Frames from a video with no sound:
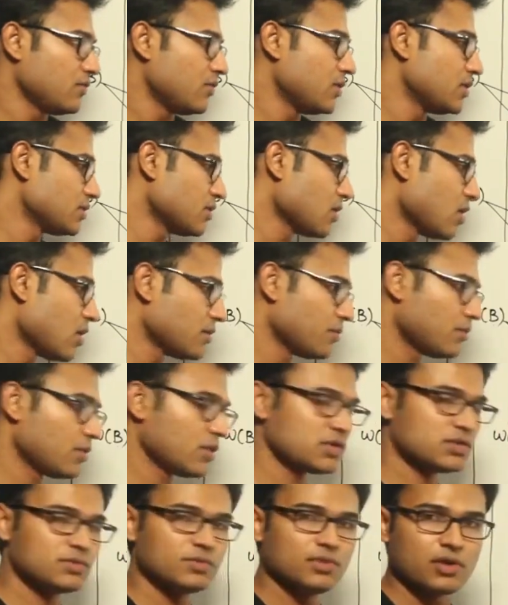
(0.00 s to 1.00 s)
if it is
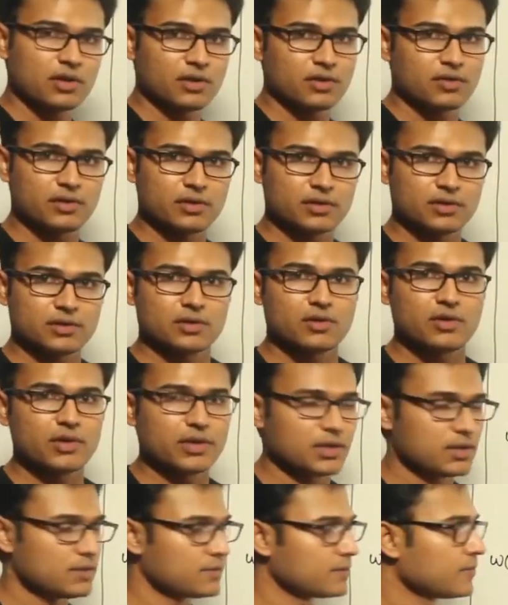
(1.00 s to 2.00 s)
possible or not. Got
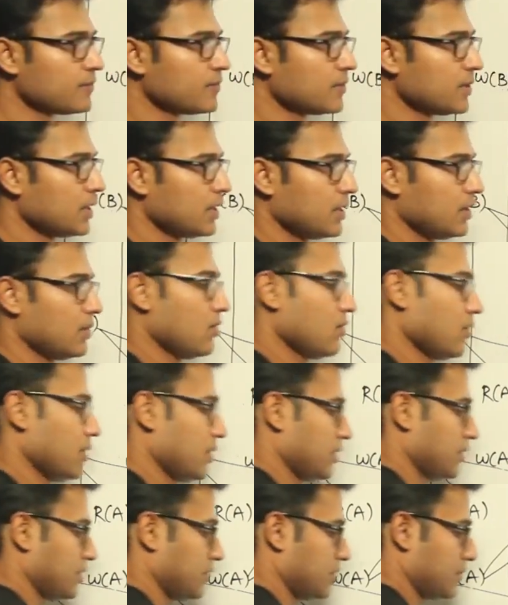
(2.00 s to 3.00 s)
it?
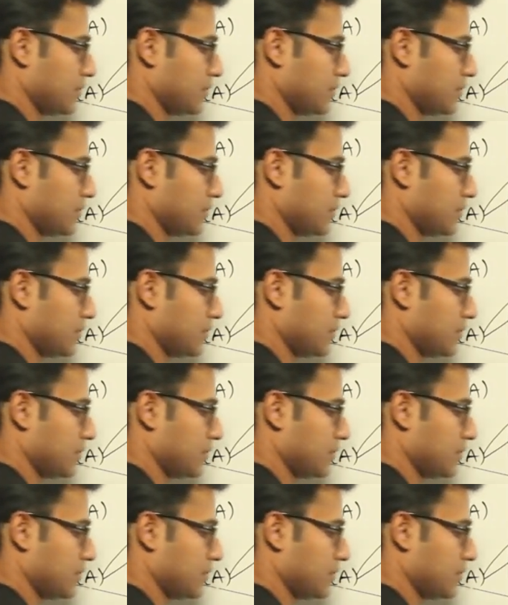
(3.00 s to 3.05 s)
Okay.